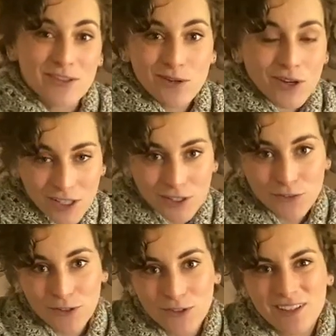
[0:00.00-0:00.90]
you cook your
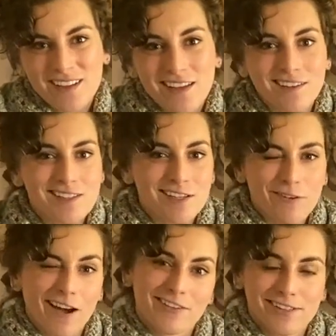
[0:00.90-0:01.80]
food, and then also
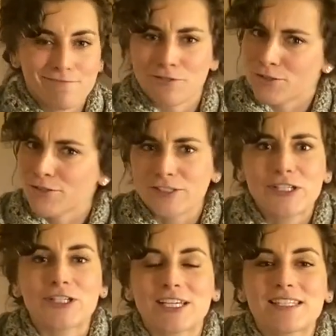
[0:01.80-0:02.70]
how you do your
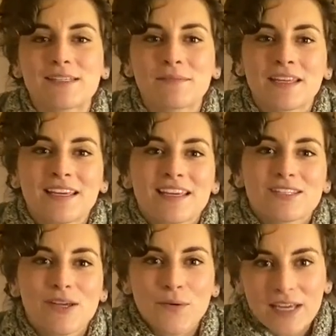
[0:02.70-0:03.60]
dishes.
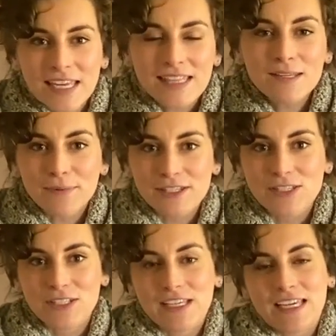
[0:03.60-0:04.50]
So in the
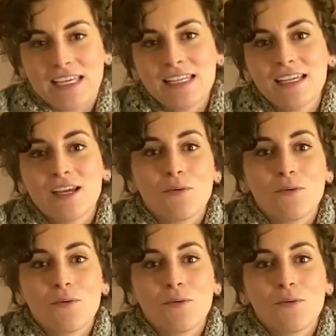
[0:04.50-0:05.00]
Bristol Inn,